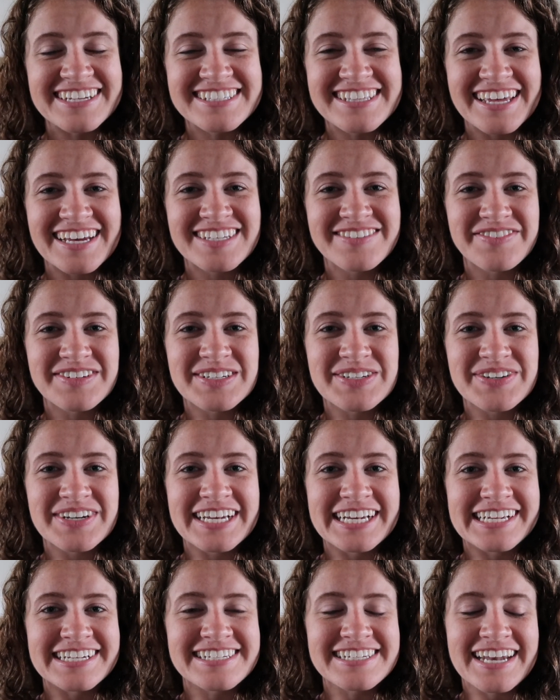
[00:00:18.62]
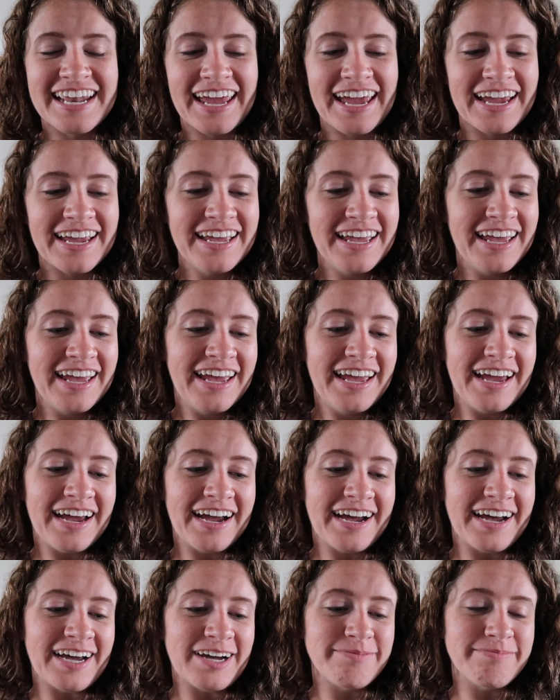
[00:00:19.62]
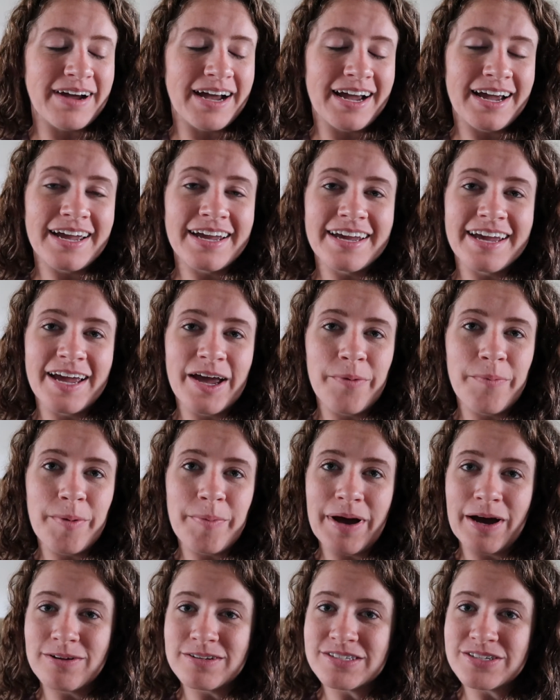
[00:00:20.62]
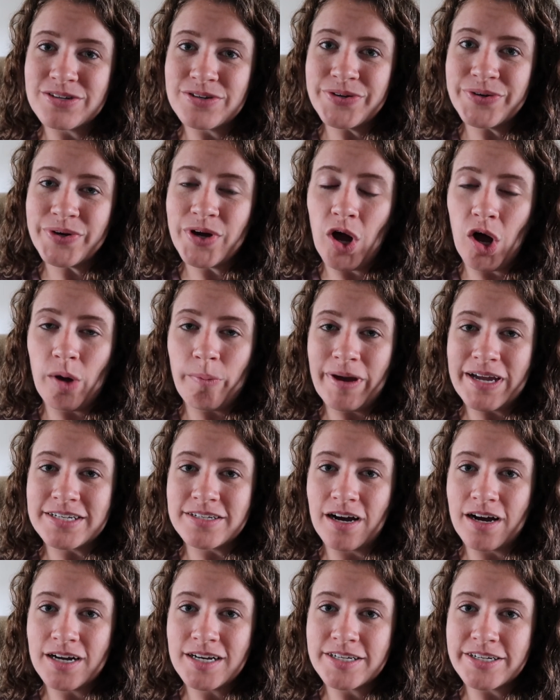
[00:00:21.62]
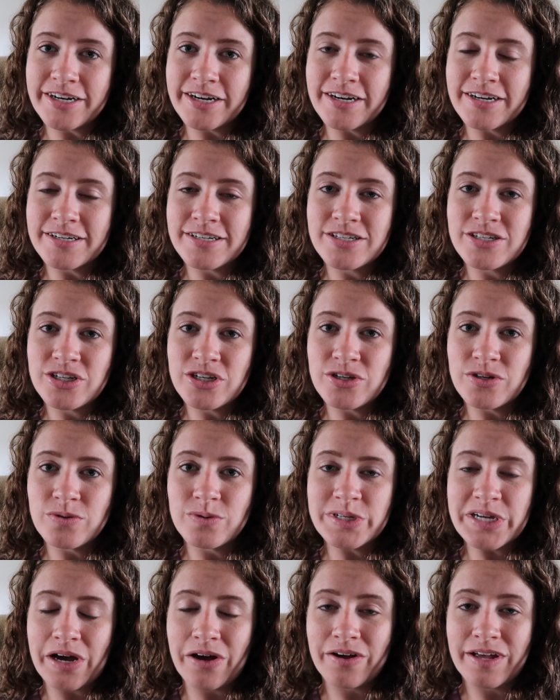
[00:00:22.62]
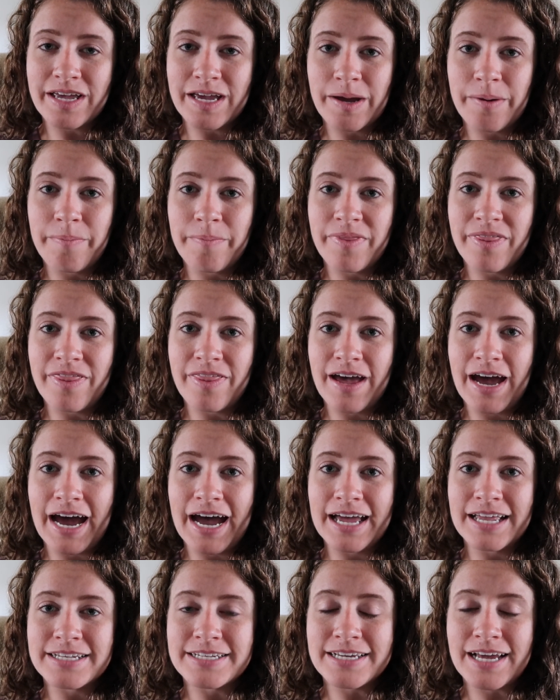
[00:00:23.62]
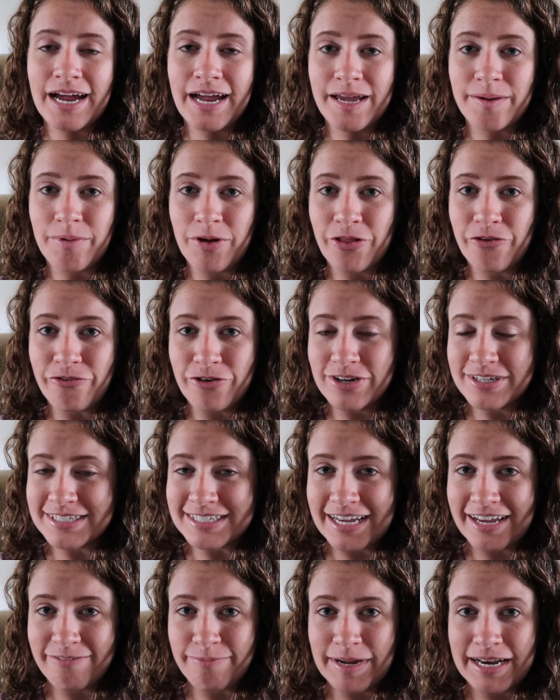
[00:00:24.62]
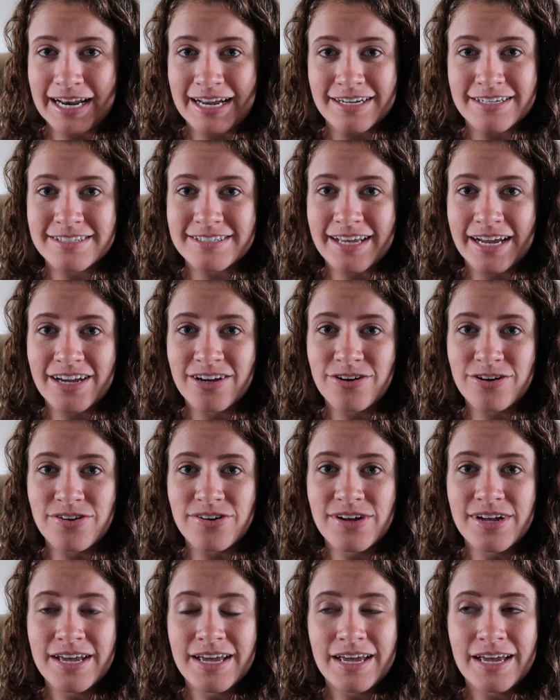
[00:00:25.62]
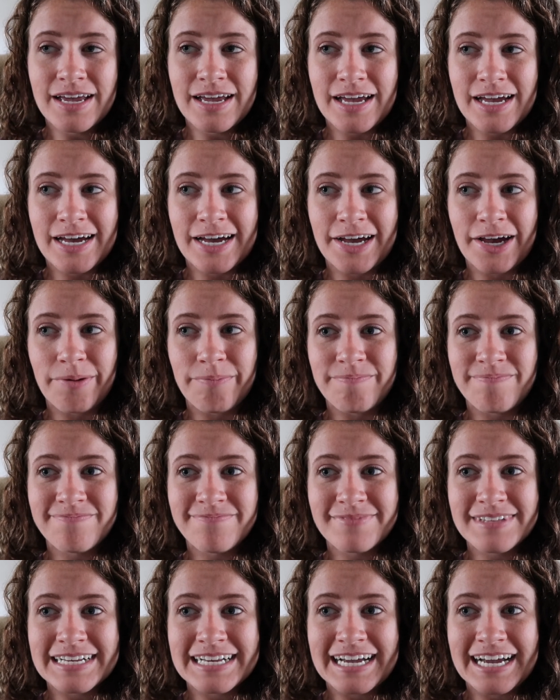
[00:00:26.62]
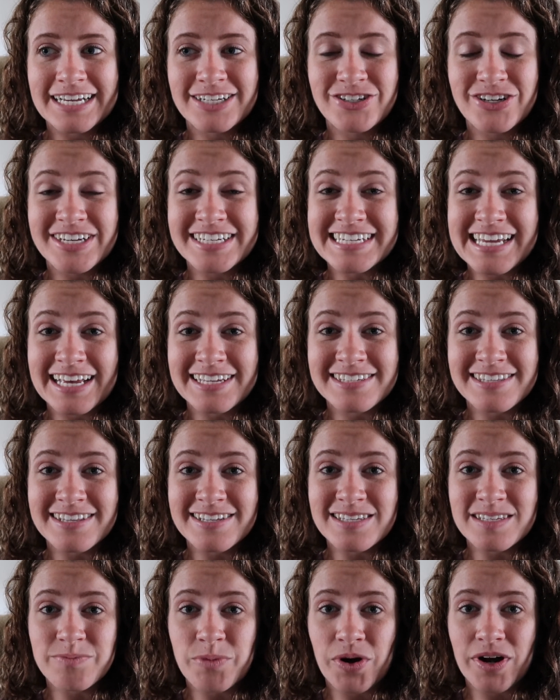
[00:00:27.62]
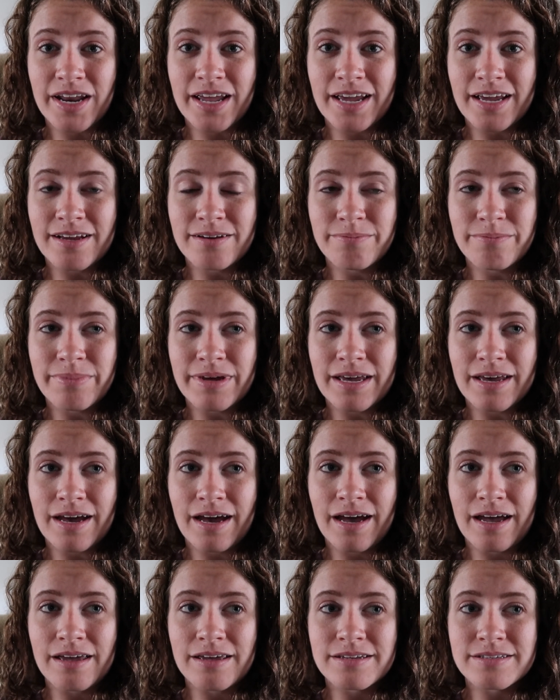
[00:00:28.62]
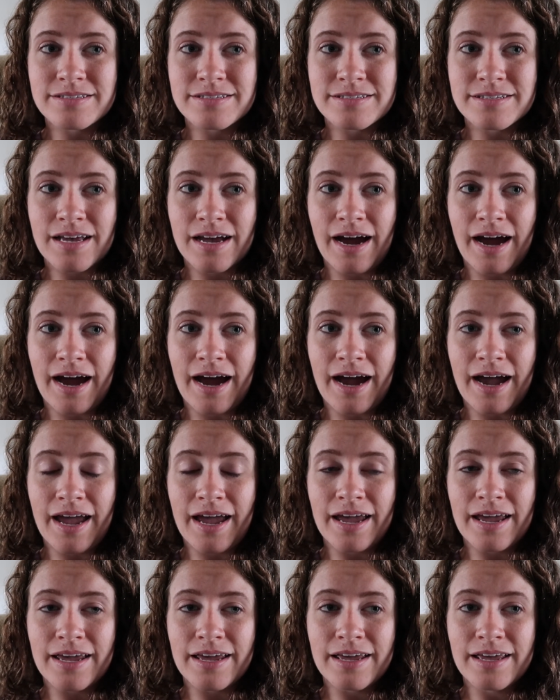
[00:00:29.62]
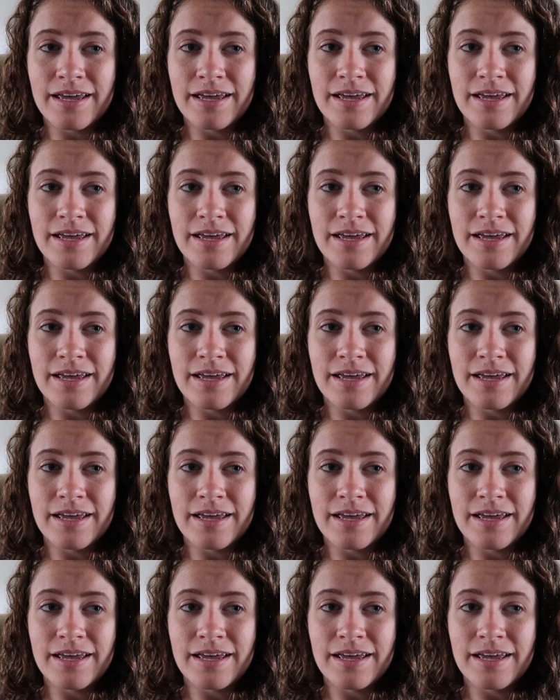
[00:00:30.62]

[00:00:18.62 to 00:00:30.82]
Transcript: thanks for tuning in today. I am about to call my doctor to tell him that I am on the first day of my next cycle. I took a test this morning because I